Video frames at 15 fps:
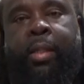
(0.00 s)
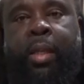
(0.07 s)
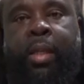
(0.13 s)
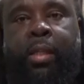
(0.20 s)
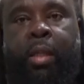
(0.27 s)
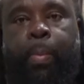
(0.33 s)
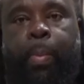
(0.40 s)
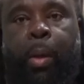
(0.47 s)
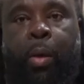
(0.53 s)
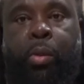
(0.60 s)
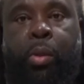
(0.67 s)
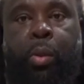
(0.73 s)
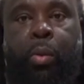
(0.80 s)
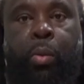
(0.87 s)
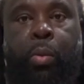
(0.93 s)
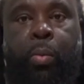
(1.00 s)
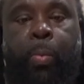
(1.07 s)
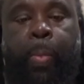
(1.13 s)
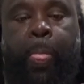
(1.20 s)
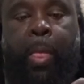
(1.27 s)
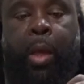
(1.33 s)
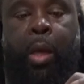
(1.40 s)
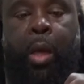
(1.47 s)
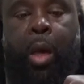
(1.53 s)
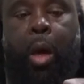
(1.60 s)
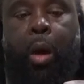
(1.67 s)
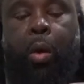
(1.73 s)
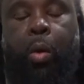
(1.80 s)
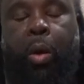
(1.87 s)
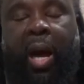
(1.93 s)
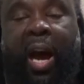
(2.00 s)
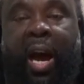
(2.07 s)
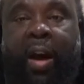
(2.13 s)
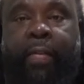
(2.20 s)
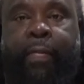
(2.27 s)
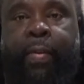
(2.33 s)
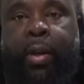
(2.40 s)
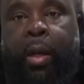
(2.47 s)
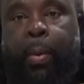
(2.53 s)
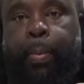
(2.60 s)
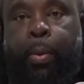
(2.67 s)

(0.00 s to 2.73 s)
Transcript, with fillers: tens on the Blow Through on a Hifonics